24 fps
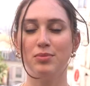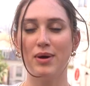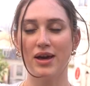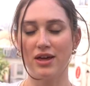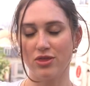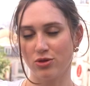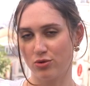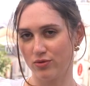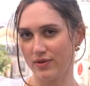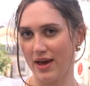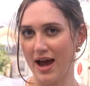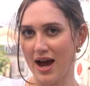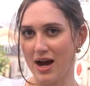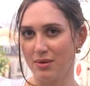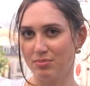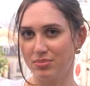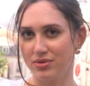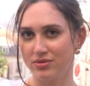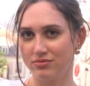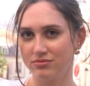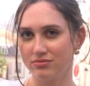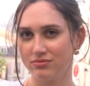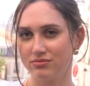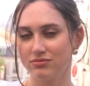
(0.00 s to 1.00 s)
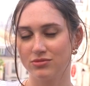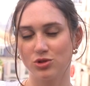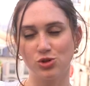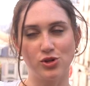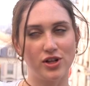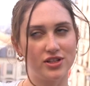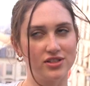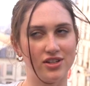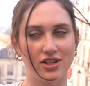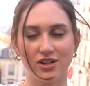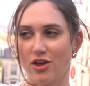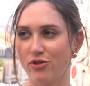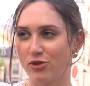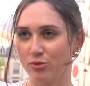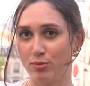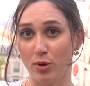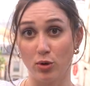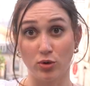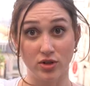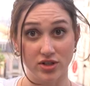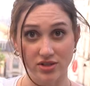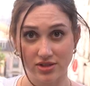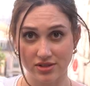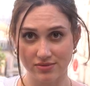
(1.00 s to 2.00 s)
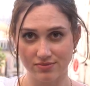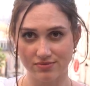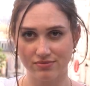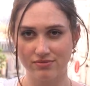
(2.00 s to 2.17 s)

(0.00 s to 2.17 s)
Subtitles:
pay through the app. So that's like another bonus.